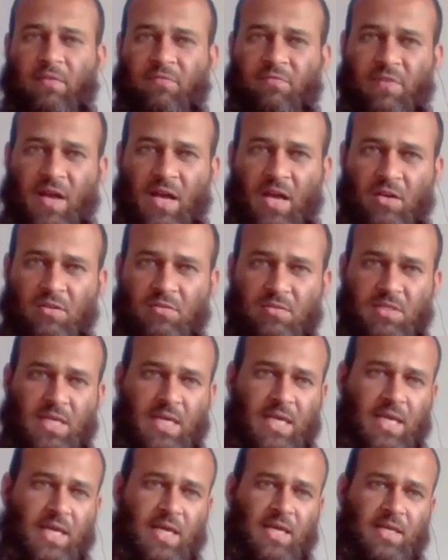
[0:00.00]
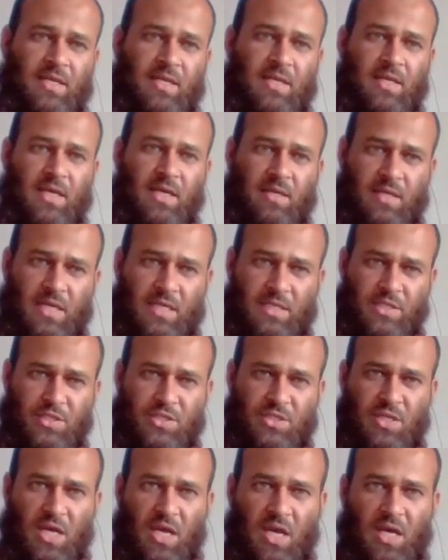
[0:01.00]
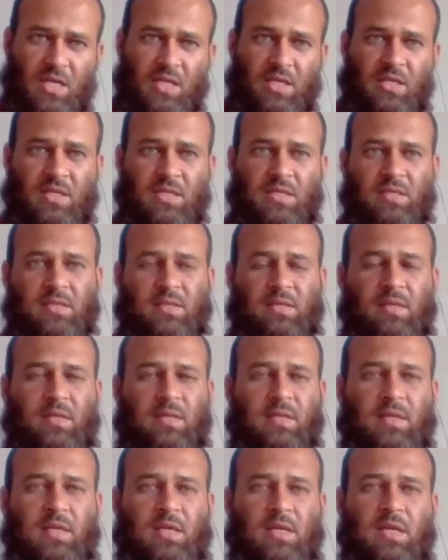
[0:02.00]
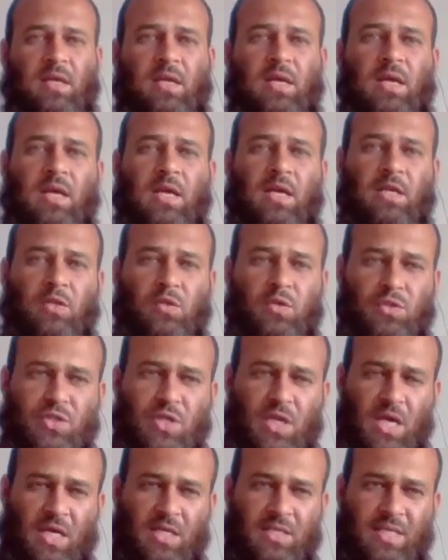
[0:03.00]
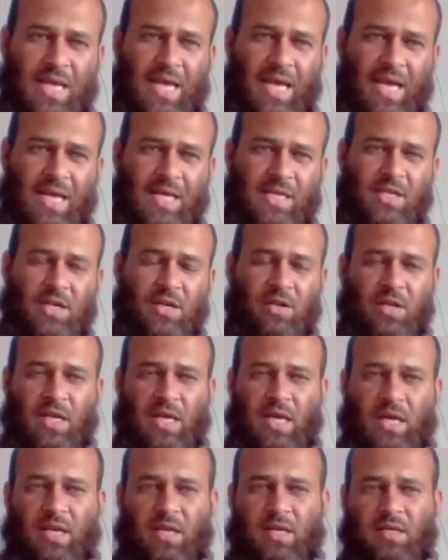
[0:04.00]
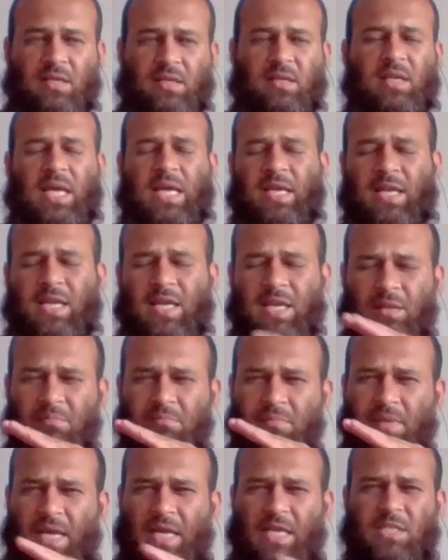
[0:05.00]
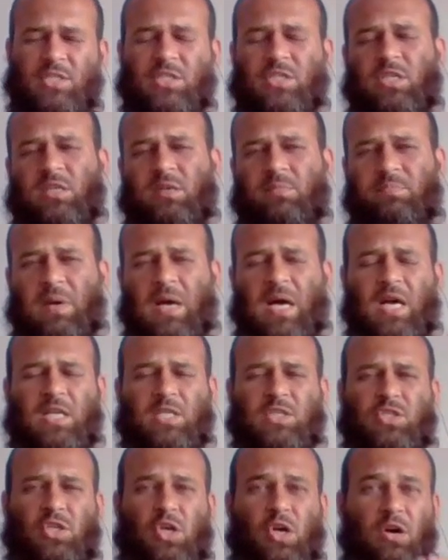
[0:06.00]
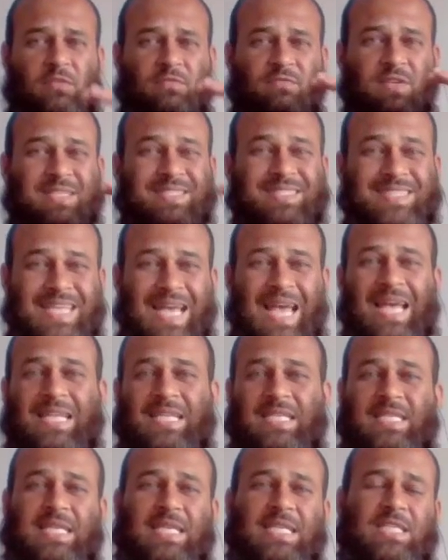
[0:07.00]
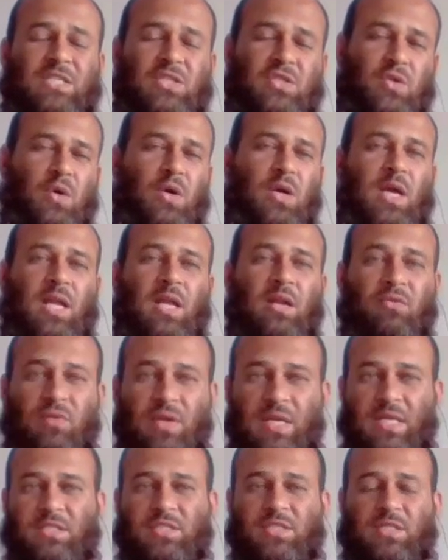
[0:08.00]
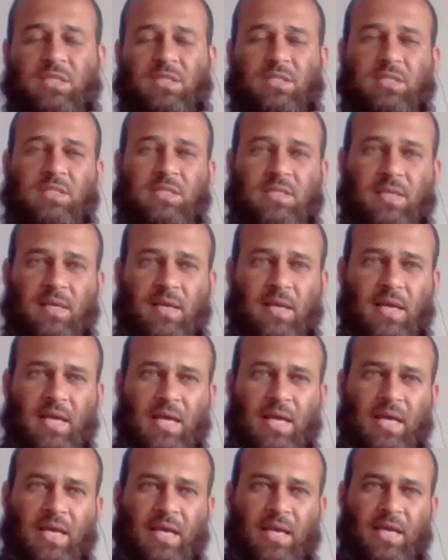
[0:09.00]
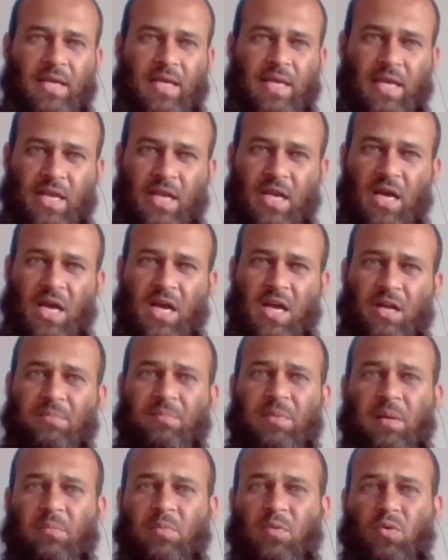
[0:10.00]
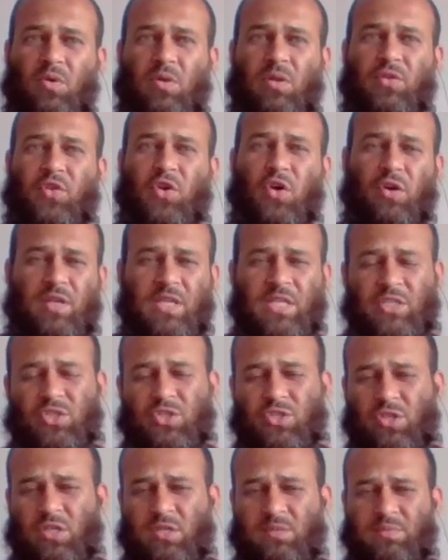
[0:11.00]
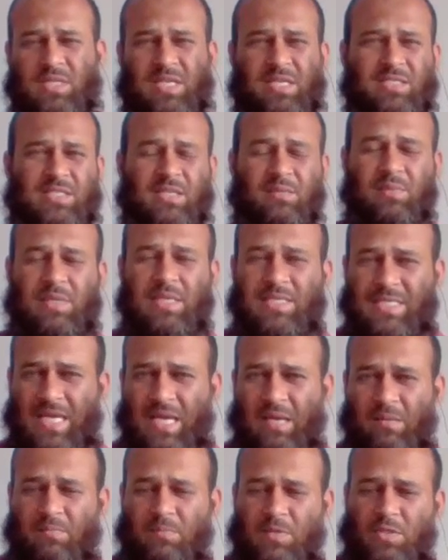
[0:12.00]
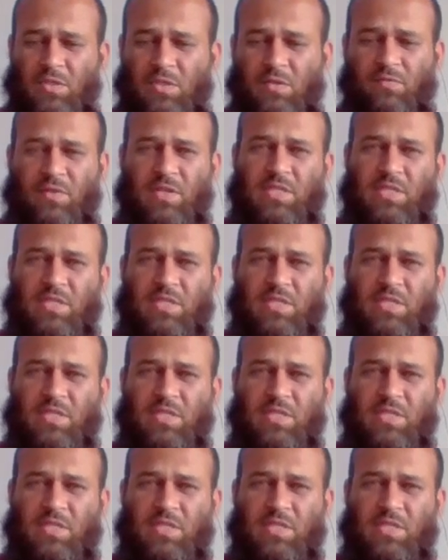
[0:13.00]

found in Rajasthan, Gujarat, and Haryana, like in major parts of sandy soil regions. Kikar, babool, thorny shrubs are some examples of the